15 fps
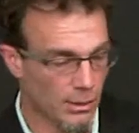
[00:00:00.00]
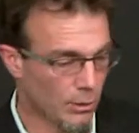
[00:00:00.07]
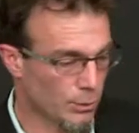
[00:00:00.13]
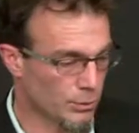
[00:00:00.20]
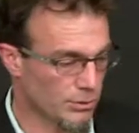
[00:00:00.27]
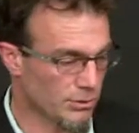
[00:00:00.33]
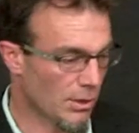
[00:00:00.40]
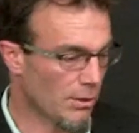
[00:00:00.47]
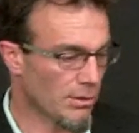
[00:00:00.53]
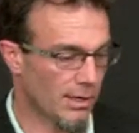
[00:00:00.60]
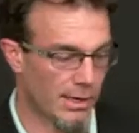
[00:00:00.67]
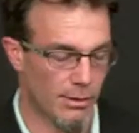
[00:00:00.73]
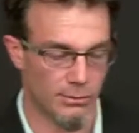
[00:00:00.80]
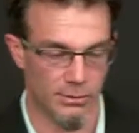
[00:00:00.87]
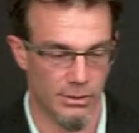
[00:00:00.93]
who started
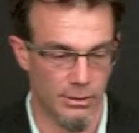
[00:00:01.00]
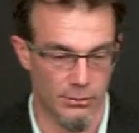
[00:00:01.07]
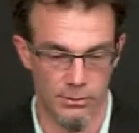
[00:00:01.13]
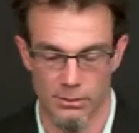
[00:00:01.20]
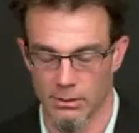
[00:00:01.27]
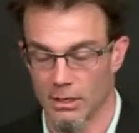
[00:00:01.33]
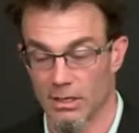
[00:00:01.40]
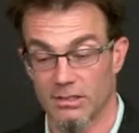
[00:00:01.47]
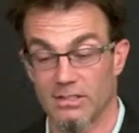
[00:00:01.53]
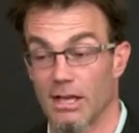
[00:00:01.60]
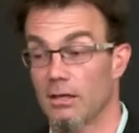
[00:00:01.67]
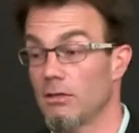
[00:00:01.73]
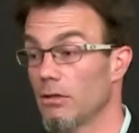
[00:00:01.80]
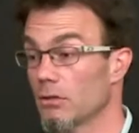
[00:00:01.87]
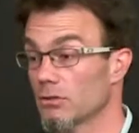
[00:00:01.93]
out you know,
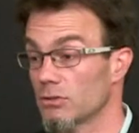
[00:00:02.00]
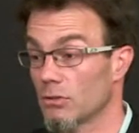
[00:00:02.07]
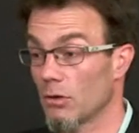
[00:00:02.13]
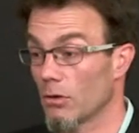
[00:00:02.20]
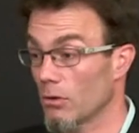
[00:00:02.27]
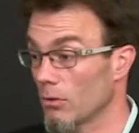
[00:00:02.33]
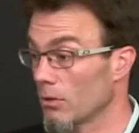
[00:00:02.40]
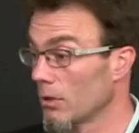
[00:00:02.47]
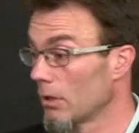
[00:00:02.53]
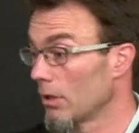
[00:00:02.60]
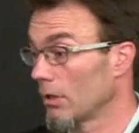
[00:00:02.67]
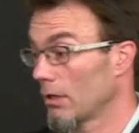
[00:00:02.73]
10 years ago